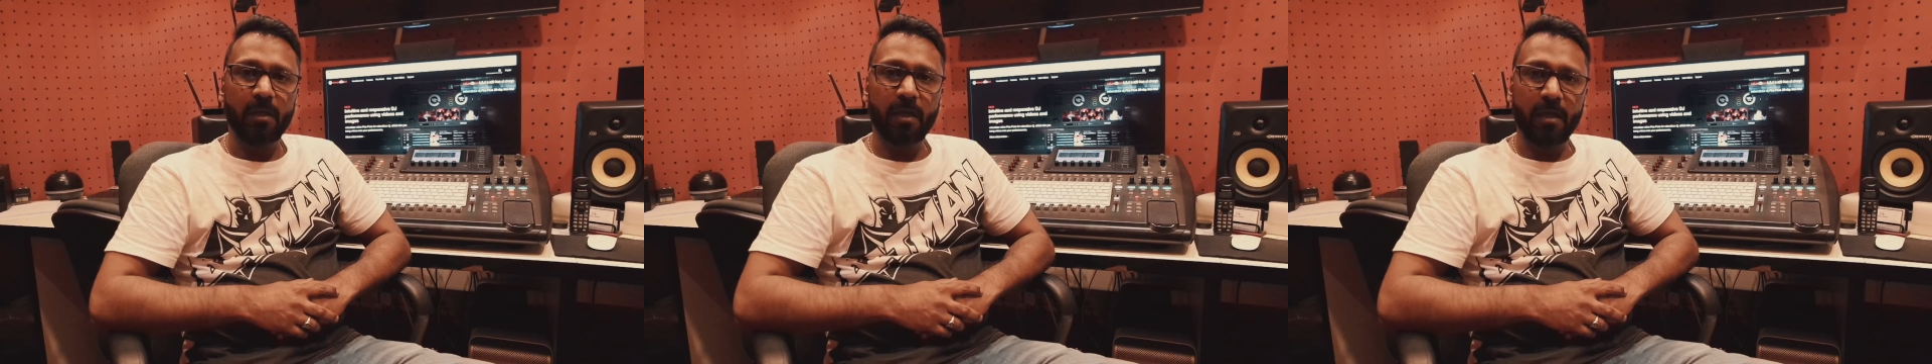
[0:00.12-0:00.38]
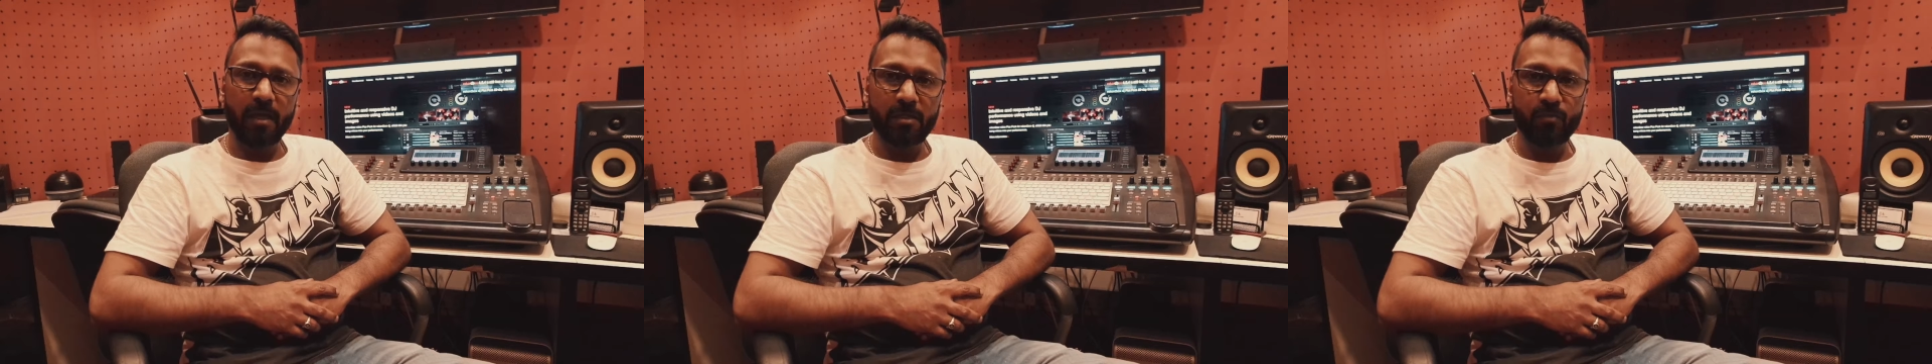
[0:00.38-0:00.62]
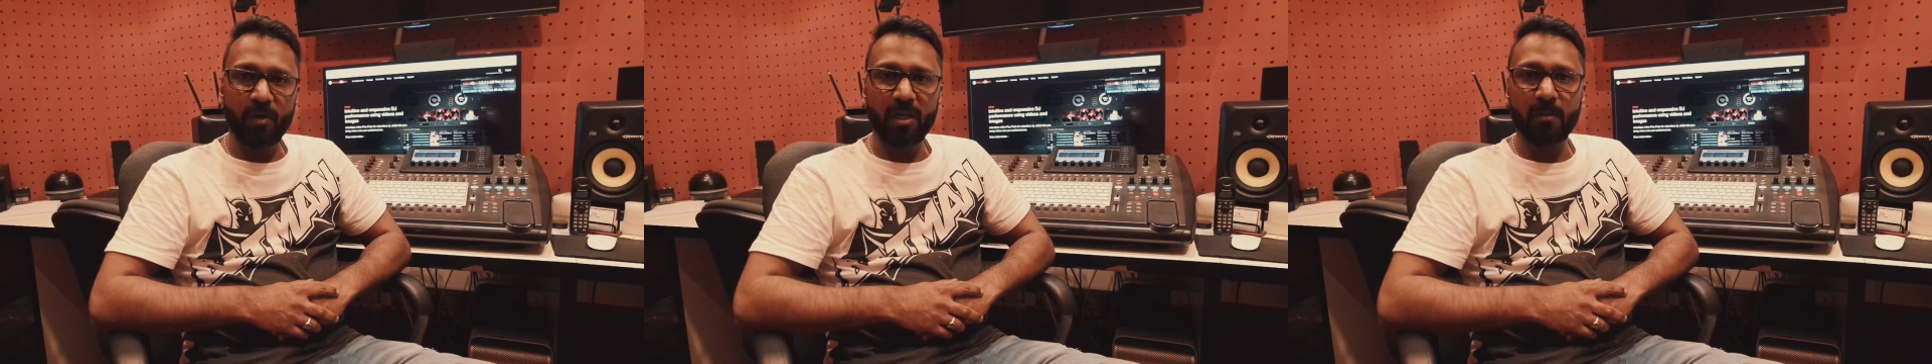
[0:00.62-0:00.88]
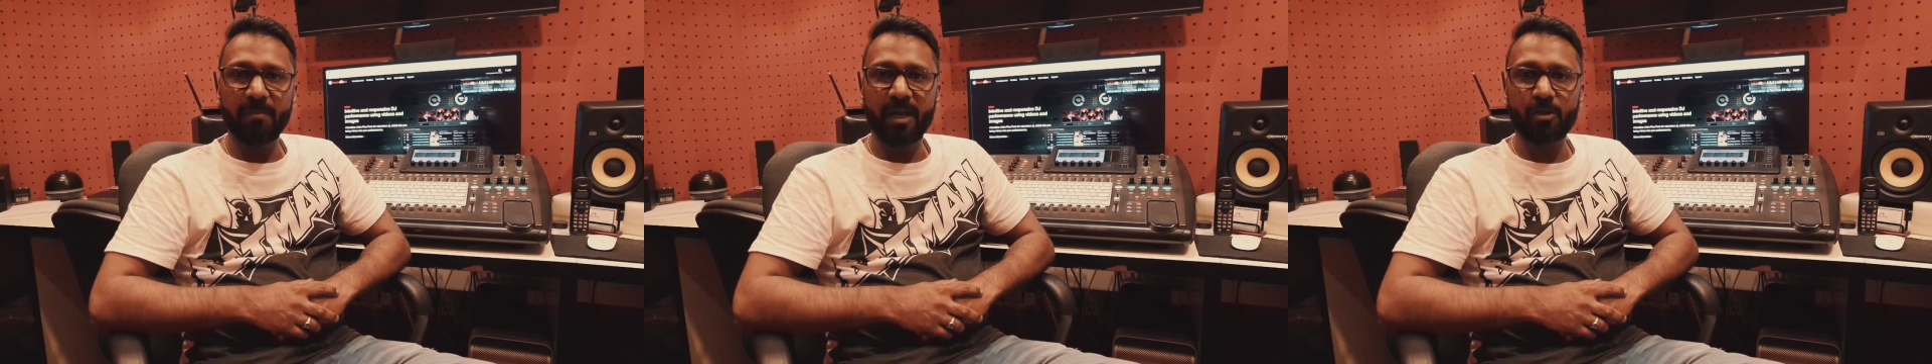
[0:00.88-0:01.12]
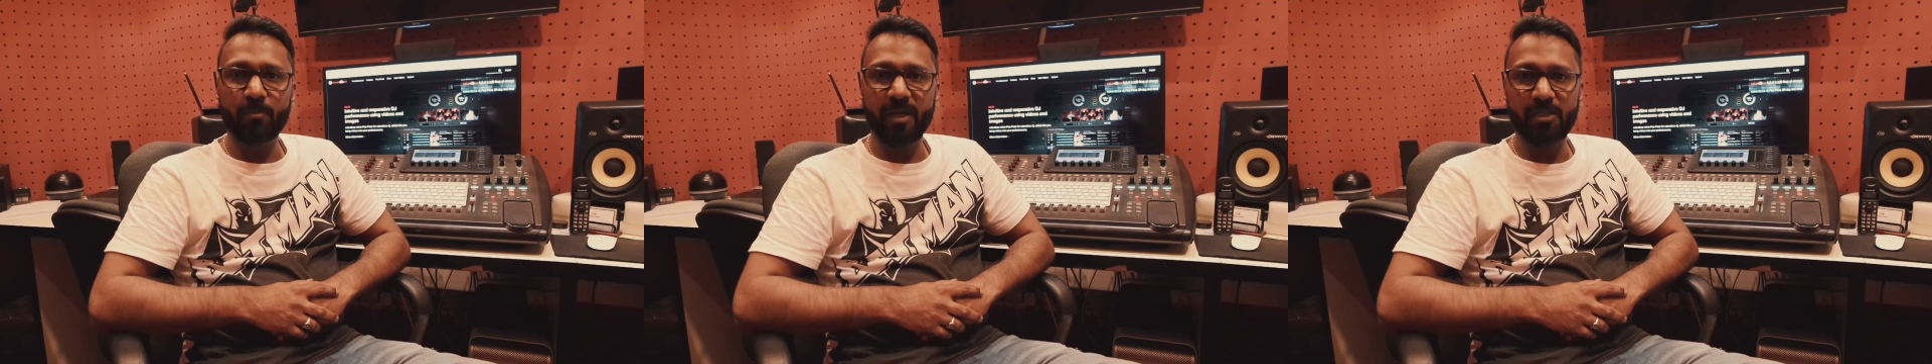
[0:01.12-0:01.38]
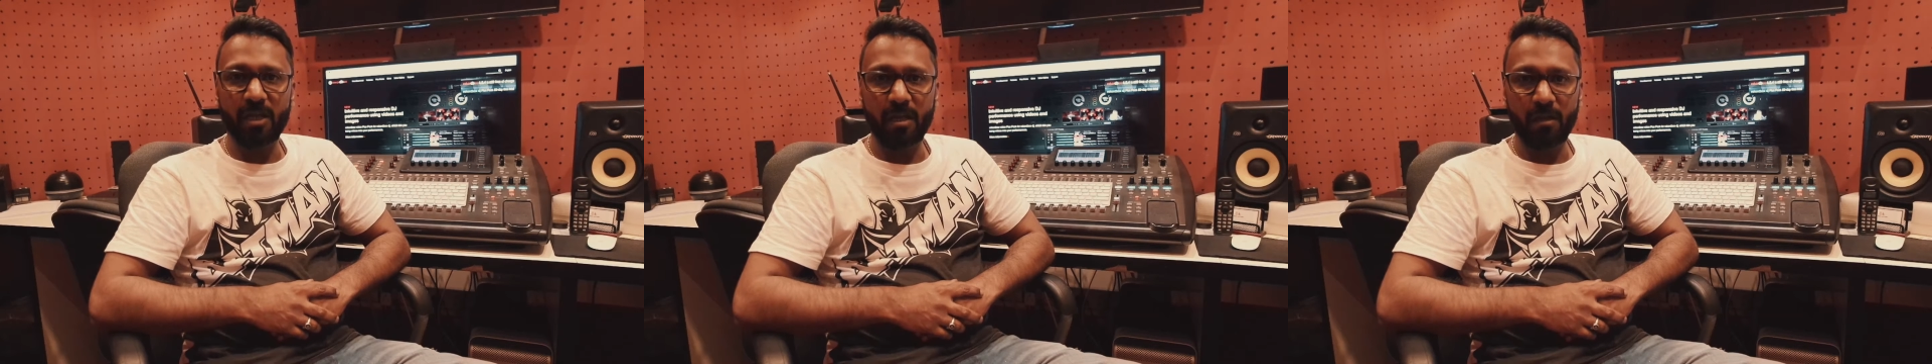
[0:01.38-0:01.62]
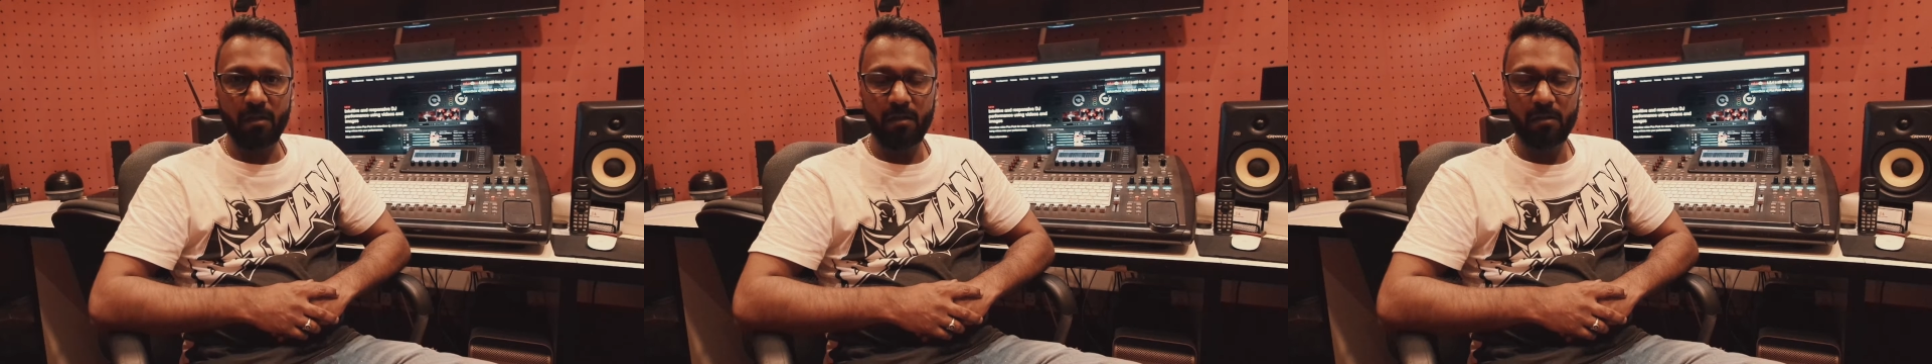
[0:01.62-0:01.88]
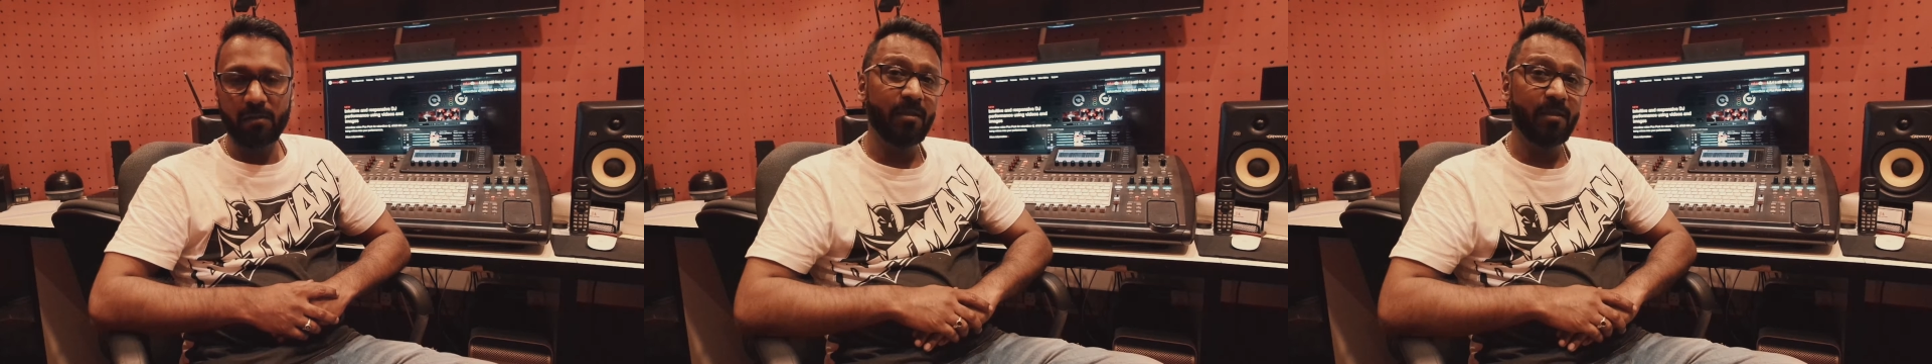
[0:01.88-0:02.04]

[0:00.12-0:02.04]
Hey guys, welcome back to my channel.